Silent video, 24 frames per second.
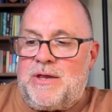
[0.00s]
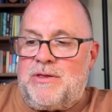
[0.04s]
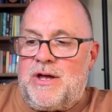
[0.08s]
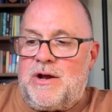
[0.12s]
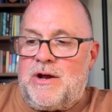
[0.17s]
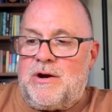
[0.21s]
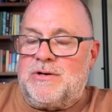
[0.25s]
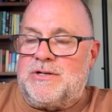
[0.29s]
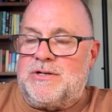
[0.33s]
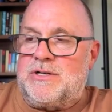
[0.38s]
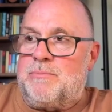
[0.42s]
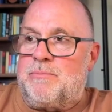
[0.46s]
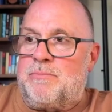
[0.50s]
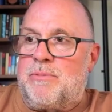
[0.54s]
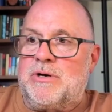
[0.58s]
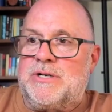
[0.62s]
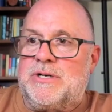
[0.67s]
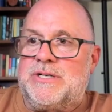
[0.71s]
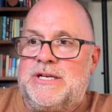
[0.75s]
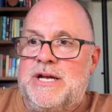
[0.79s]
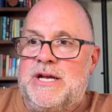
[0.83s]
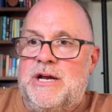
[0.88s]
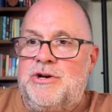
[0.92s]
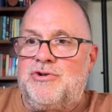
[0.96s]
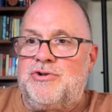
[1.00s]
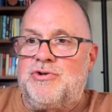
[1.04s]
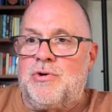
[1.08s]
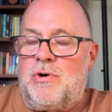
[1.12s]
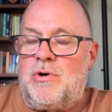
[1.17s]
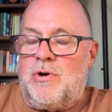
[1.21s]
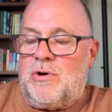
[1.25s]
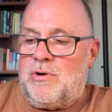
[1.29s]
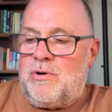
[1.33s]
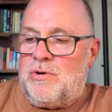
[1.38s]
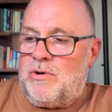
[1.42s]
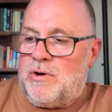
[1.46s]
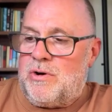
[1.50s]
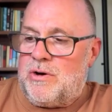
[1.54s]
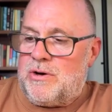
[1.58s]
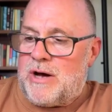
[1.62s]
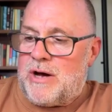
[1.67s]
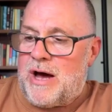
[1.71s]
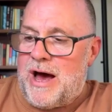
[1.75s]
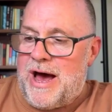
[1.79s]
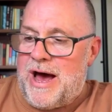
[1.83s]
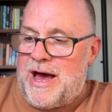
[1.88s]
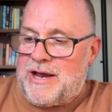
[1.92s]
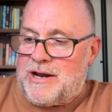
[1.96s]
there's a procedural
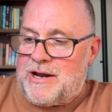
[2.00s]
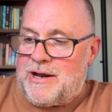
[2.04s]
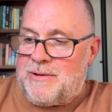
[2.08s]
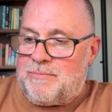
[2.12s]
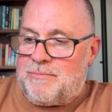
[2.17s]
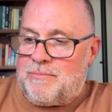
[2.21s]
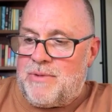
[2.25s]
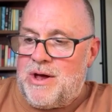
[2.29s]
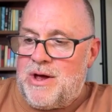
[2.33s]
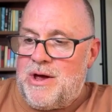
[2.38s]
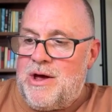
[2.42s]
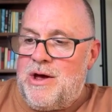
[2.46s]
item